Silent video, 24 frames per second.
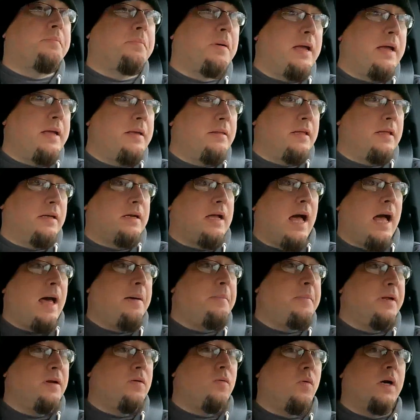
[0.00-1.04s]
Probably the
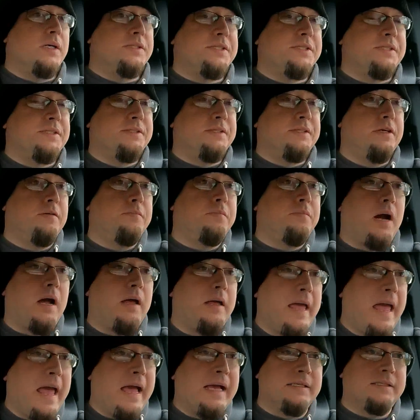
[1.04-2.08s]
common questions you'd
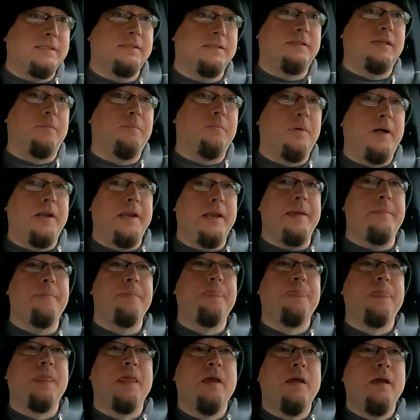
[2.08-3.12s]
probably ask somebody
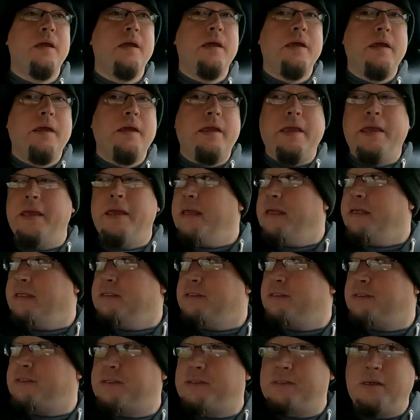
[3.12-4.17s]

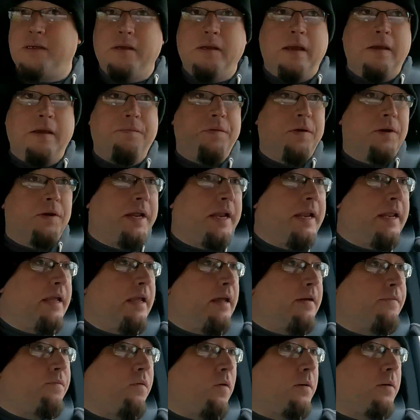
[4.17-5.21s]
is, if you're
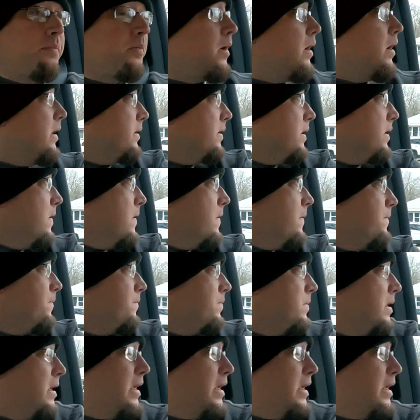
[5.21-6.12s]
getting a Ford Bronco